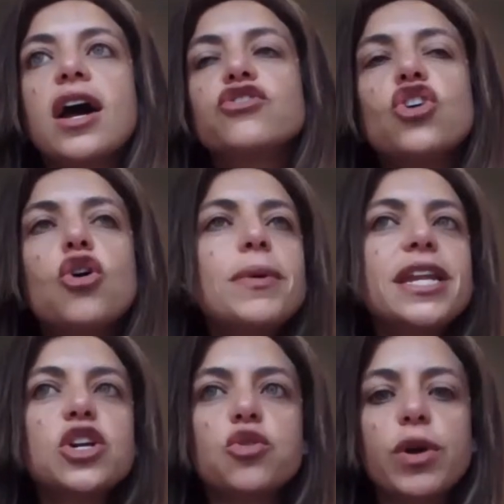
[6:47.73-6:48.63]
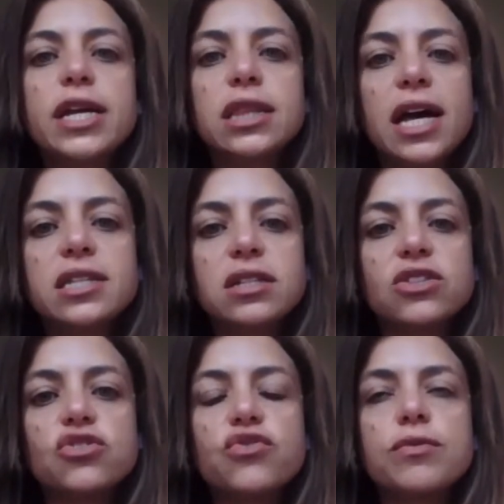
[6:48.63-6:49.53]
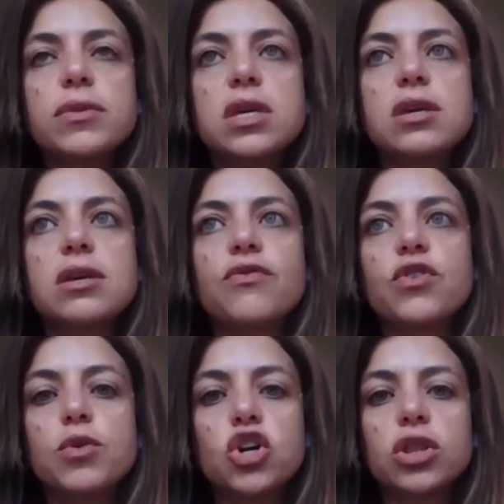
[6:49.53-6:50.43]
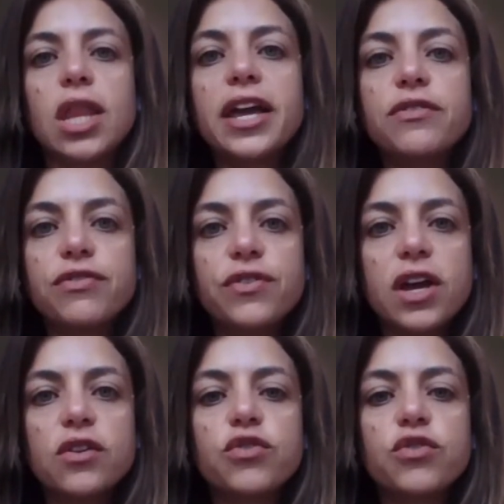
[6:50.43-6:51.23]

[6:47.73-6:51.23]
uh, so many great lessons from the from her life